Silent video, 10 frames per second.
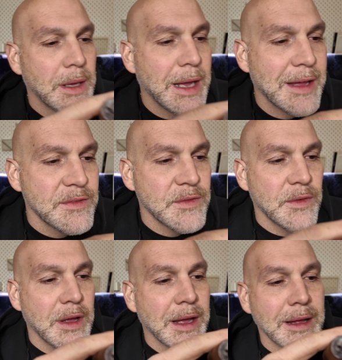
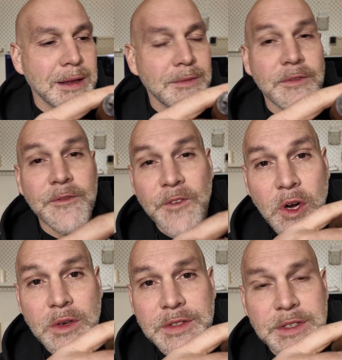At
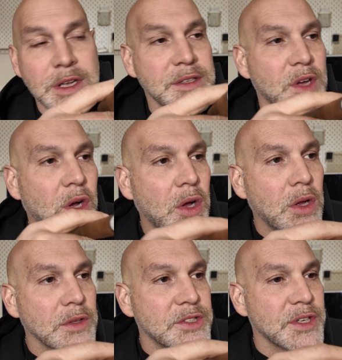first, it's
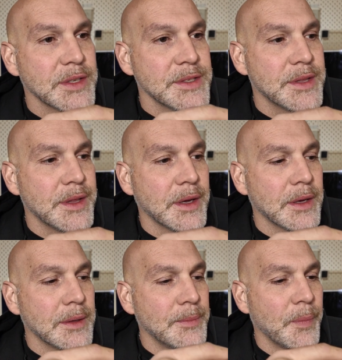all just
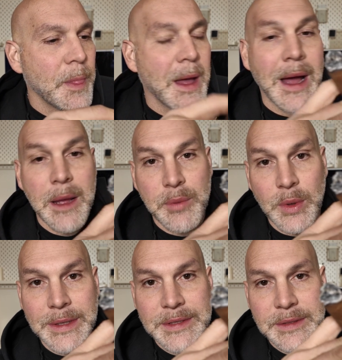the high
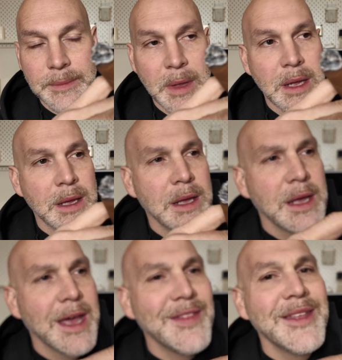points,
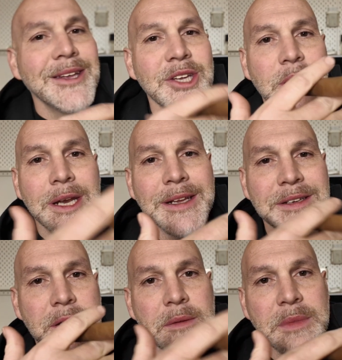and then you get
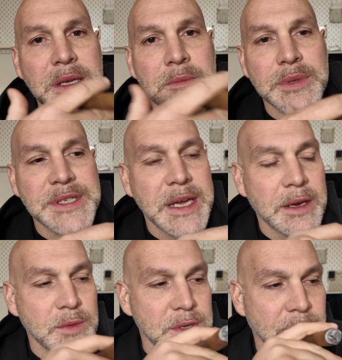into the meat and
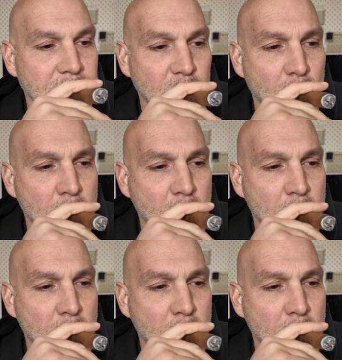potatoes of it.